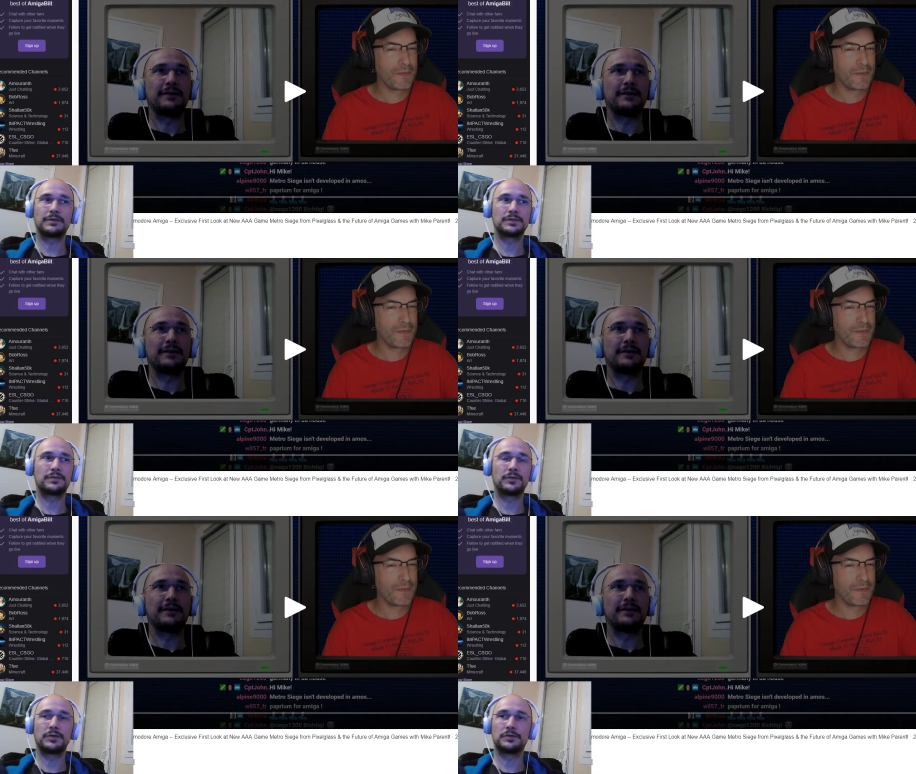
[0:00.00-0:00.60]
Speaker 1: for
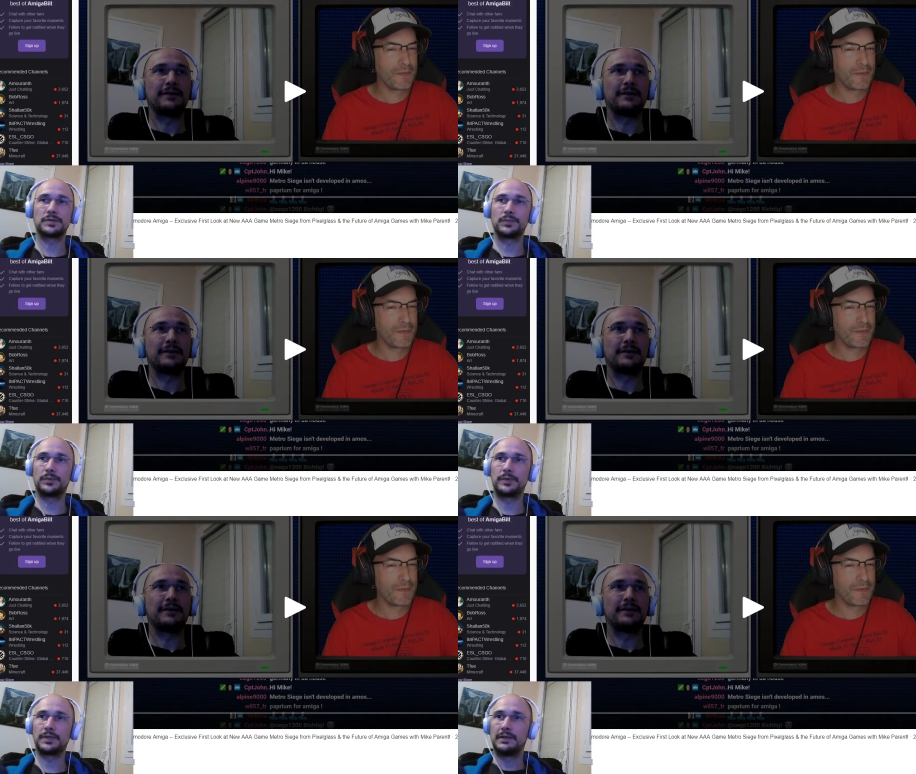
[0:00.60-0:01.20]
your
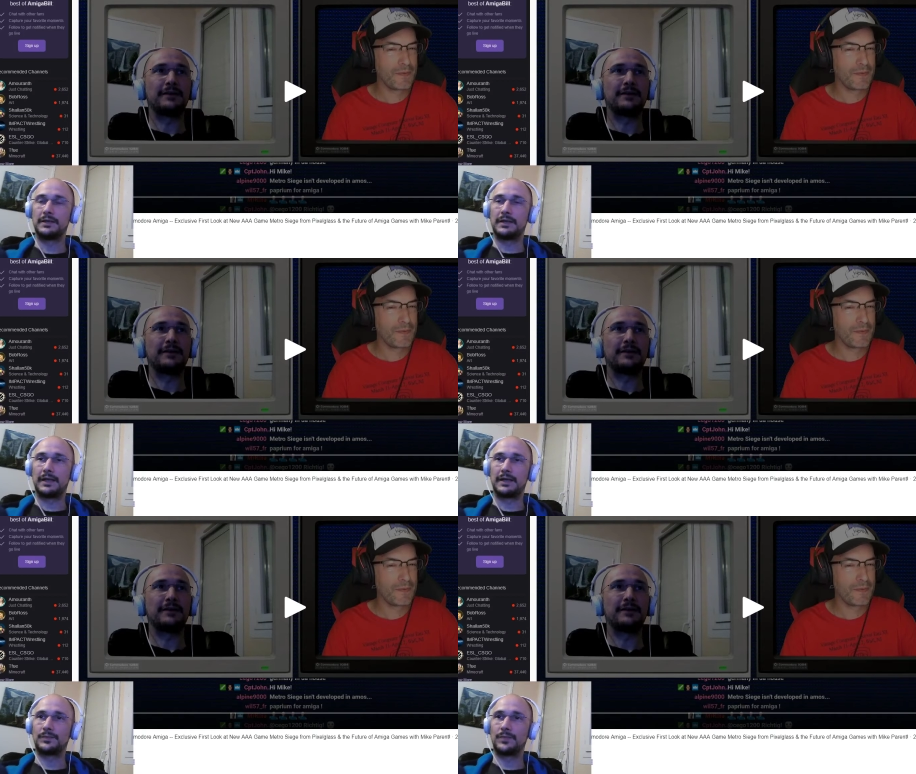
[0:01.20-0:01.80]
support,
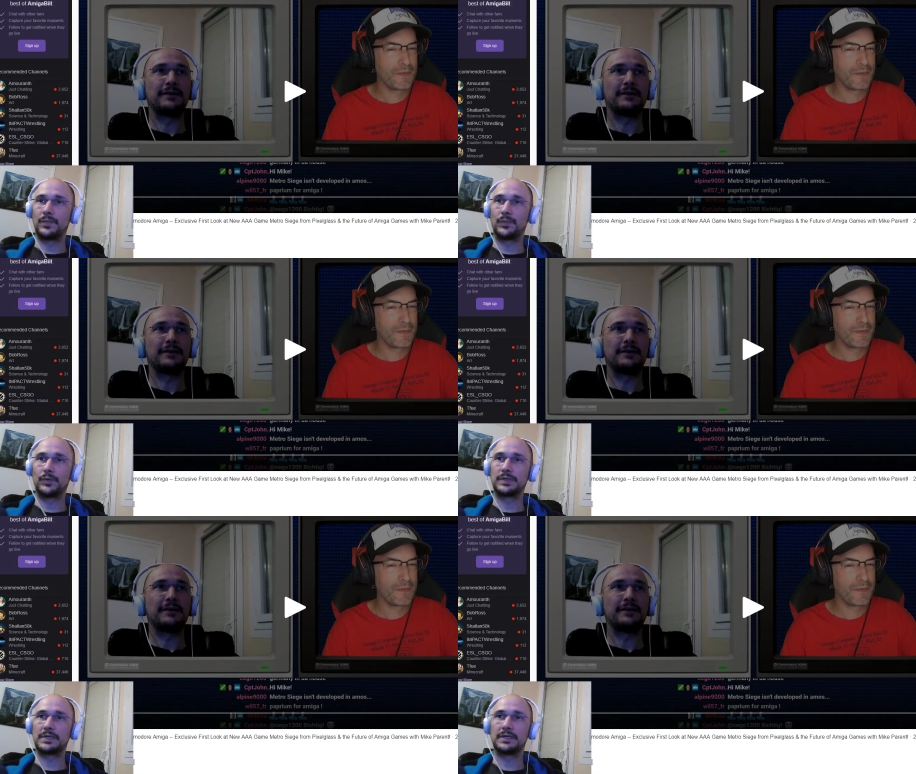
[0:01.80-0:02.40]
and more to
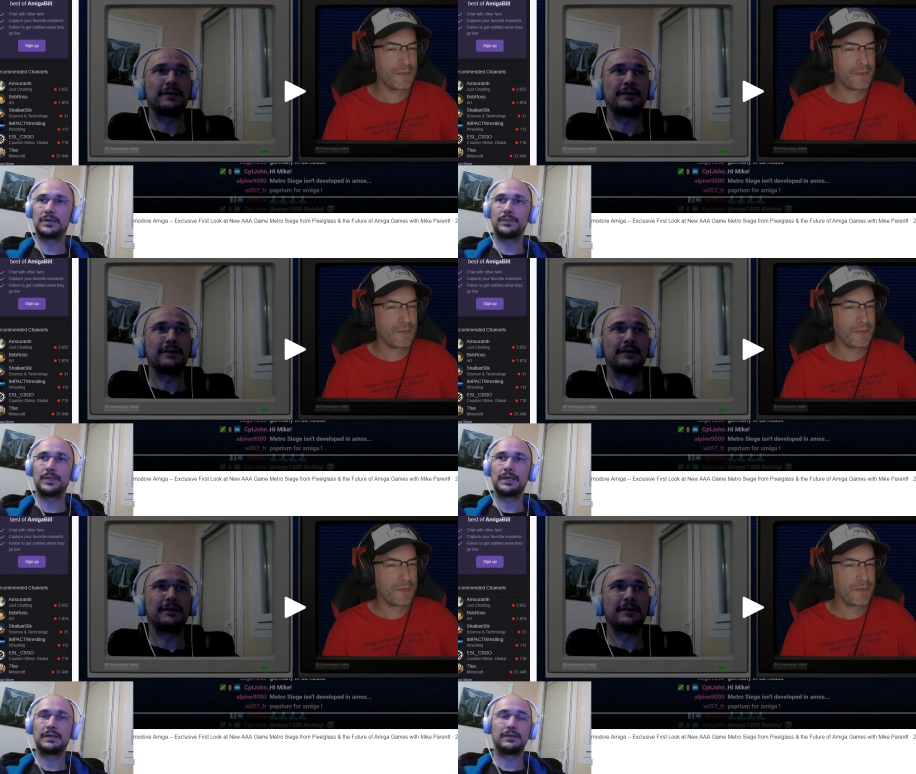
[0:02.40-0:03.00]
come in
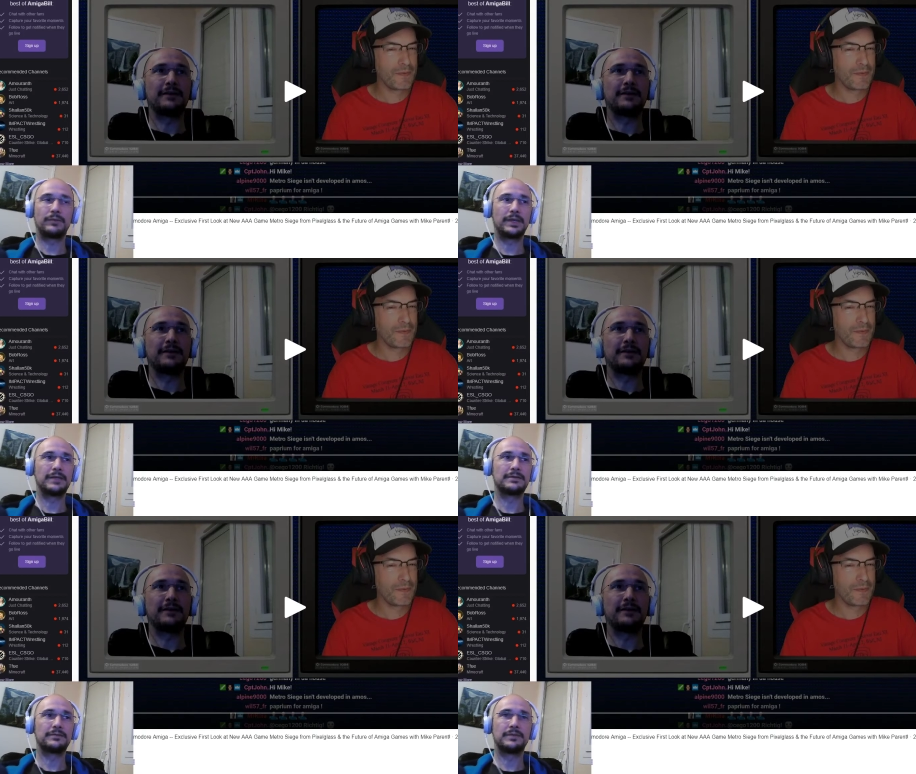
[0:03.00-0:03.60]
the
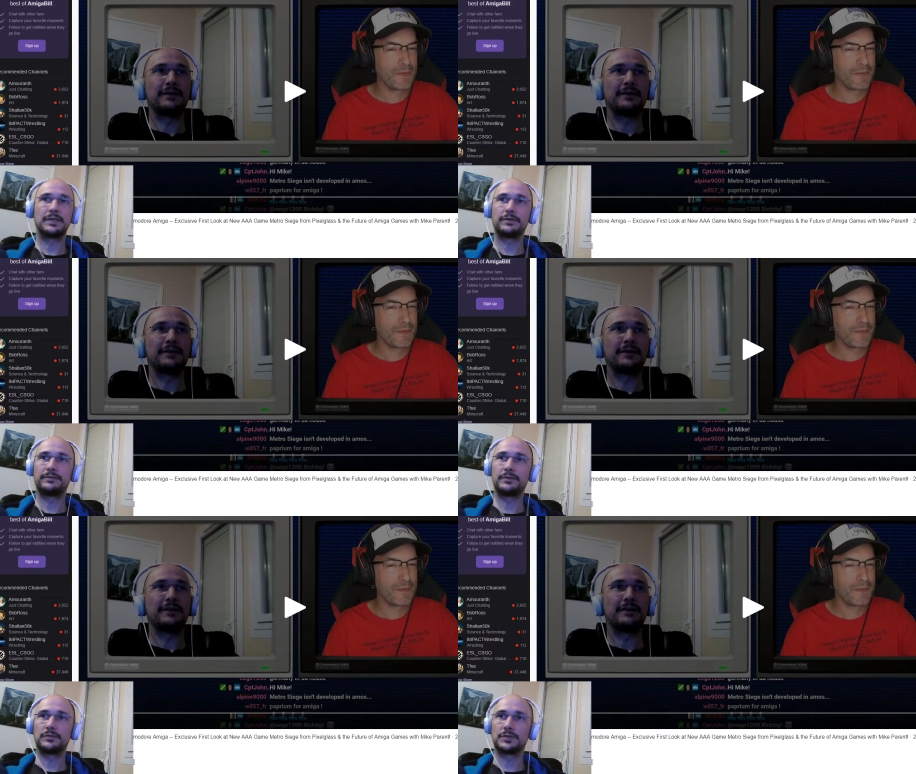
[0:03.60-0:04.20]
relative near
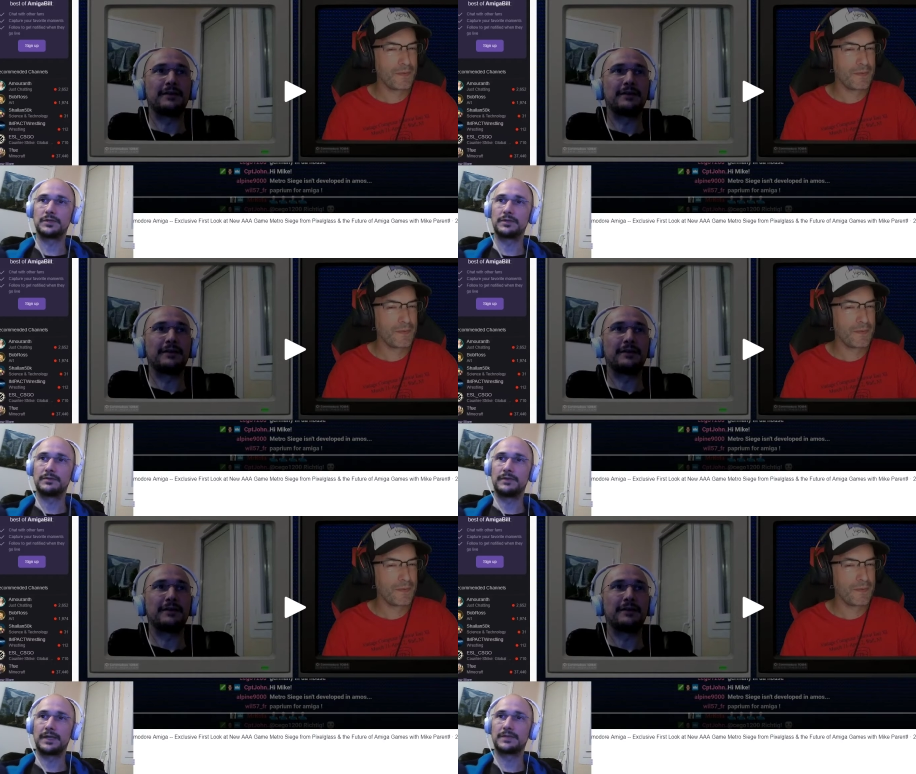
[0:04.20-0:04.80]
future.
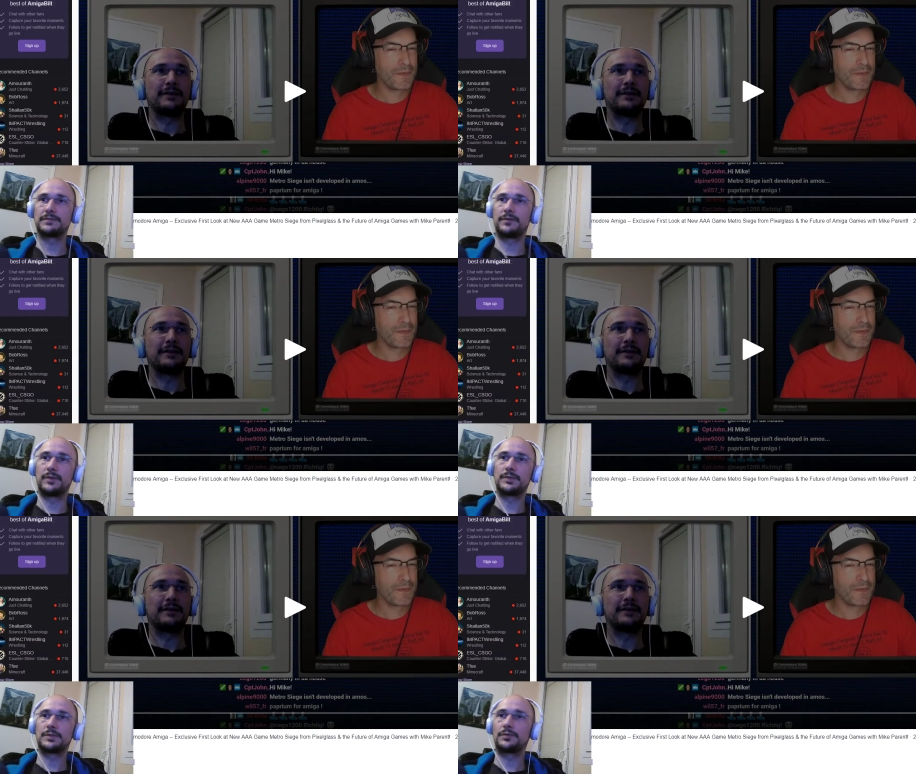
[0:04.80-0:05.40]
Thanks very much
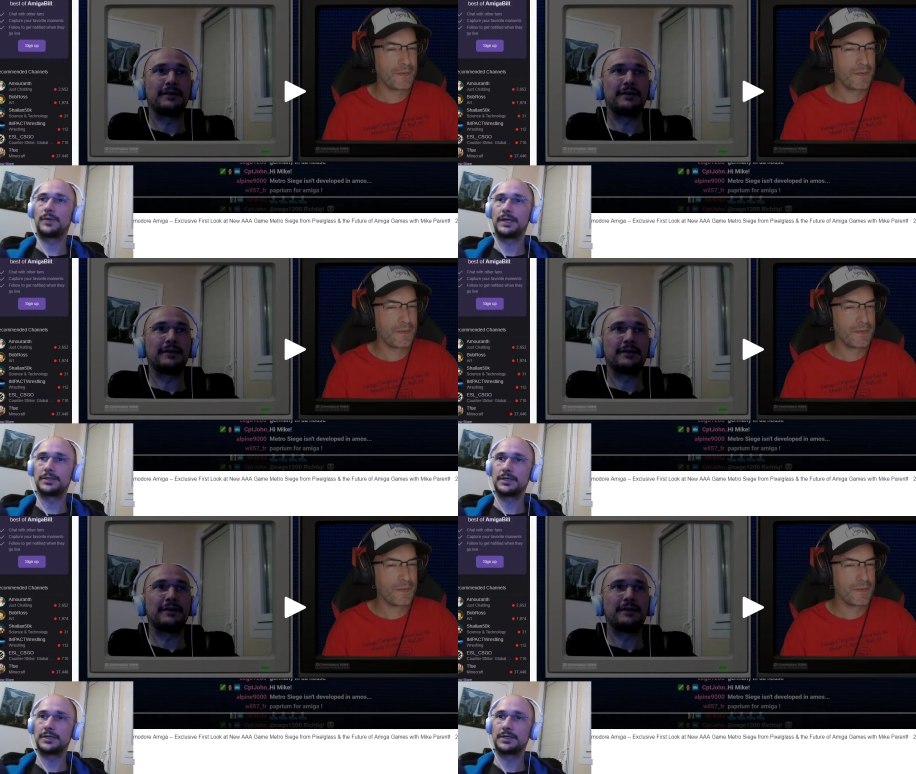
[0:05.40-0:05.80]
for watching.